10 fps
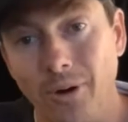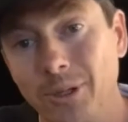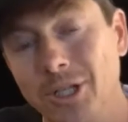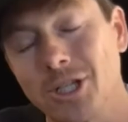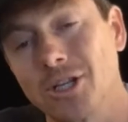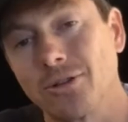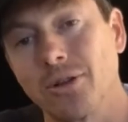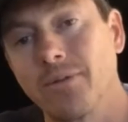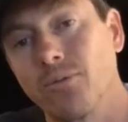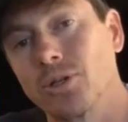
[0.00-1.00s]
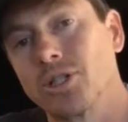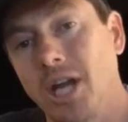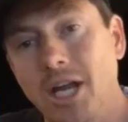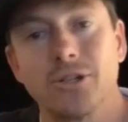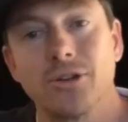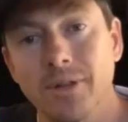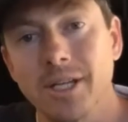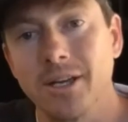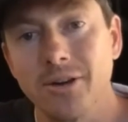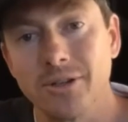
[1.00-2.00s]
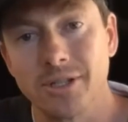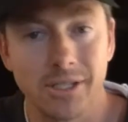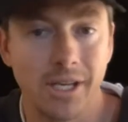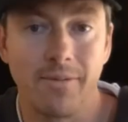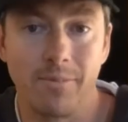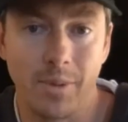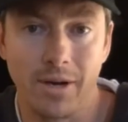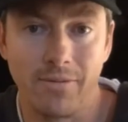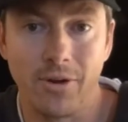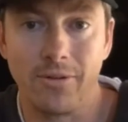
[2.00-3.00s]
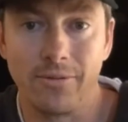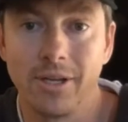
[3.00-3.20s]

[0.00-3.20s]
what the judges are looking for has changed over the years since I've been involved.